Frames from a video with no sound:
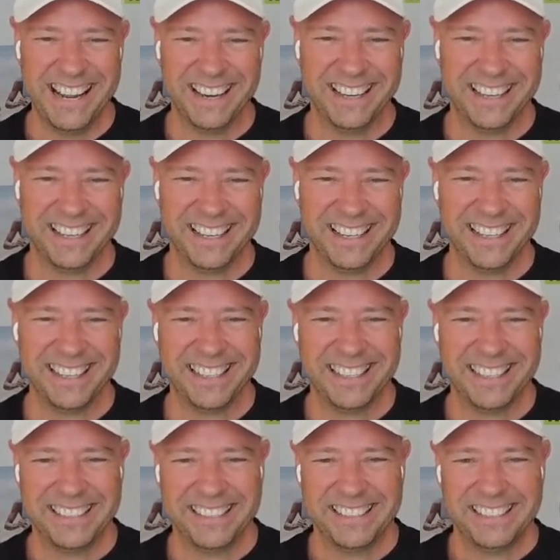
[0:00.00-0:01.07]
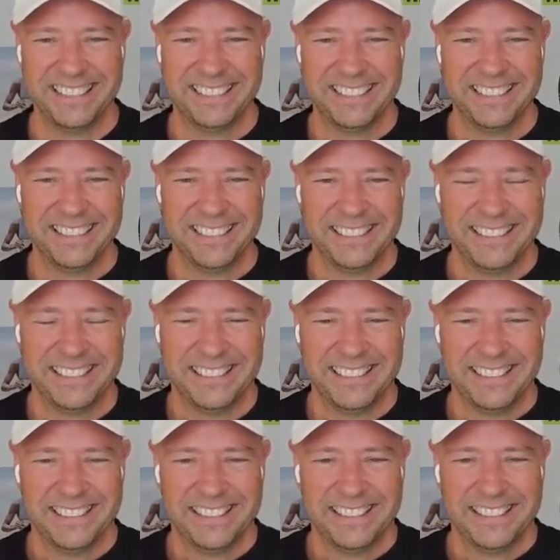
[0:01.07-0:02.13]

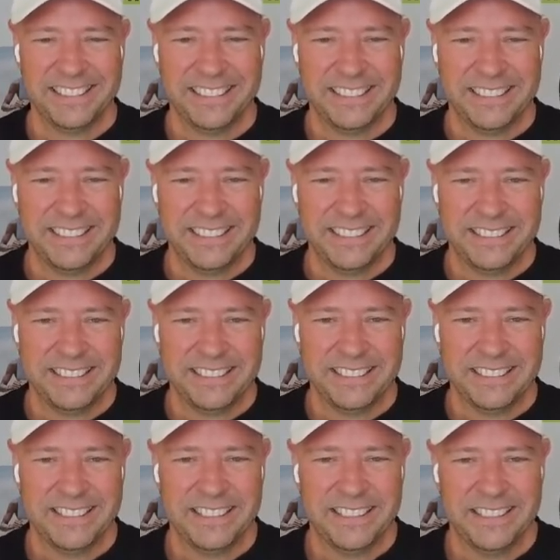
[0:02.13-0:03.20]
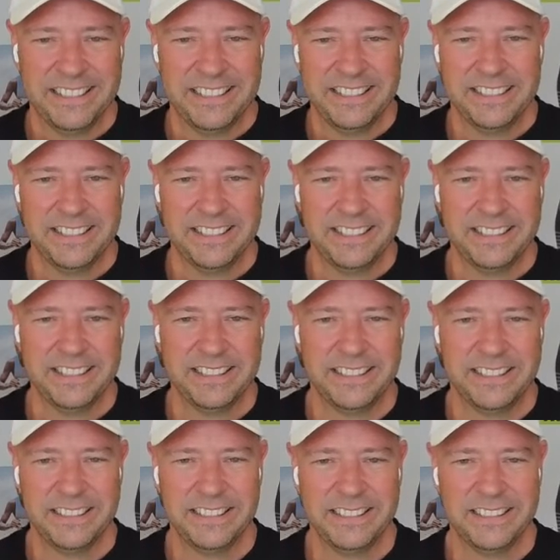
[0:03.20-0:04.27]

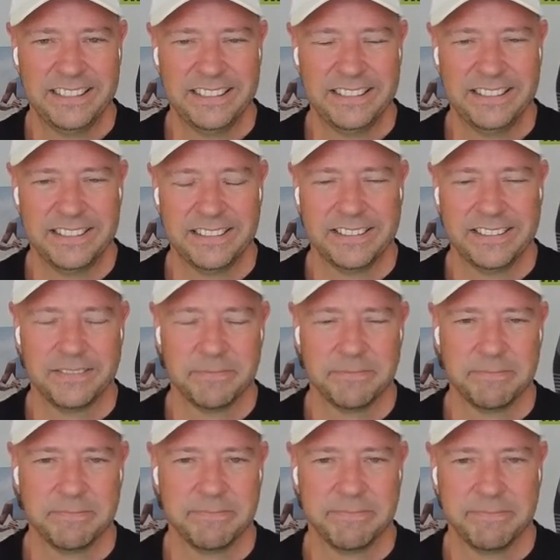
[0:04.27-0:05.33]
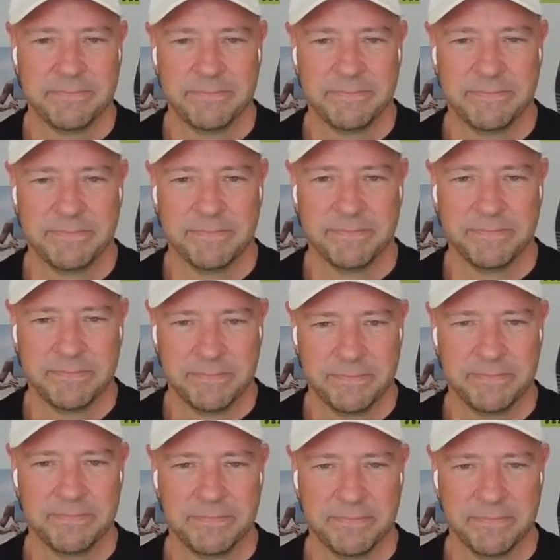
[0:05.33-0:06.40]

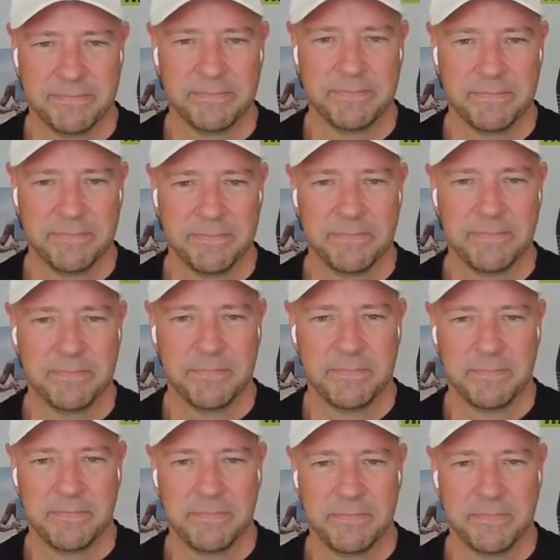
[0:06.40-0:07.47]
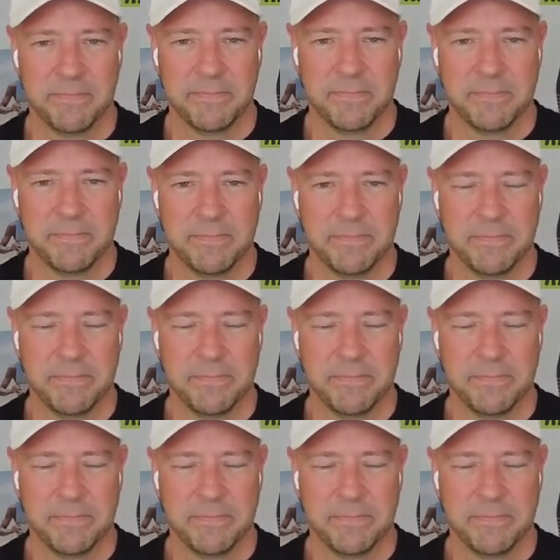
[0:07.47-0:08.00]
No words are spoken by the person on screen.